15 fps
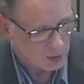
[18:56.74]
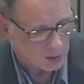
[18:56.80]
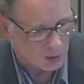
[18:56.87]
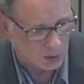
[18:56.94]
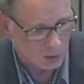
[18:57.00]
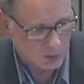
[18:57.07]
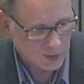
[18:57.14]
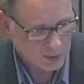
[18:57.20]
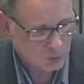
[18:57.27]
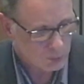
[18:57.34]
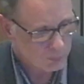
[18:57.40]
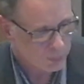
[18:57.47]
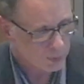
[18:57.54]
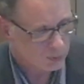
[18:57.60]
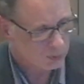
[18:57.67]
Another
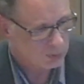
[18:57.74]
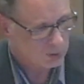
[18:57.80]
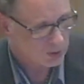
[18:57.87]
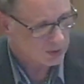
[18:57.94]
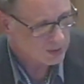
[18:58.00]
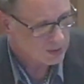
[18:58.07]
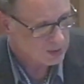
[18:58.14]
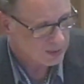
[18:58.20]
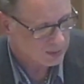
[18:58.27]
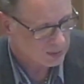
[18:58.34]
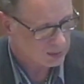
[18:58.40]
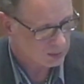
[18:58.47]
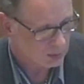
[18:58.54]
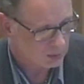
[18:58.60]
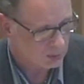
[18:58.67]
point is that
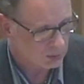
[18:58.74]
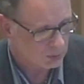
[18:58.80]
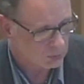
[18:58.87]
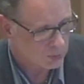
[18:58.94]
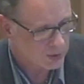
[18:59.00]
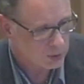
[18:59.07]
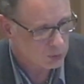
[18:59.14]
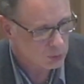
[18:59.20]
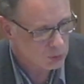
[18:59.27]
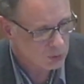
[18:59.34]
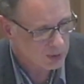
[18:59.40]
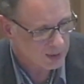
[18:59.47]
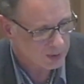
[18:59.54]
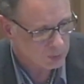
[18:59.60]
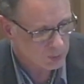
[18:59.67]
when you
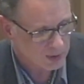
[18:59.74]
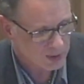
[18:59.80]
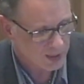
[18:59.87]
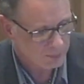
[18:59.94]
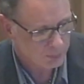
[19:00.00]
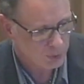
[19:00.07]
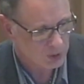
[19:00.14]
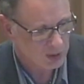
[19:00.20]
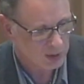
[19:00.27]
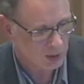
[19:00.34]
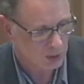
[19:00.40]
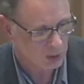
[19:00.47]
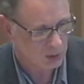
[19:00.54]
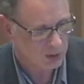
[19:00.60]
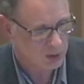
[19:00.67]
look at what happened in
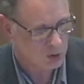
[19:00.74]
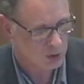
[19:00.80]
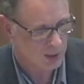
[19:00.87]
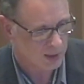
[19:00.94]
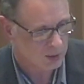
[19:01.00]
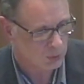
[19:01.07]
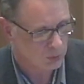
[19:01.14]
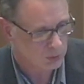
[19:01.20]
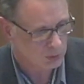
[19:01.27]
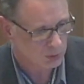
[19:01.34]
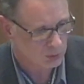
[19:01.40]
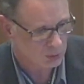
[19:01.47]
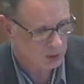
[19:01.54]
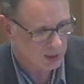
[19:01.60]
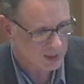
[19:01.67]
early childhood,
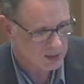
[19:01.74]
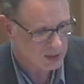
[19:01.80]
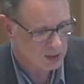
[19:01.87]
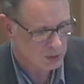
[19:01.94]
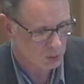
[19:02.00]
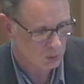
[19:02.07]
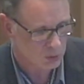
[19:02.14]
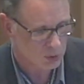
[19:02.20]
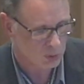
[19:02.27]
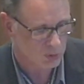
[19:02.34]
the classes also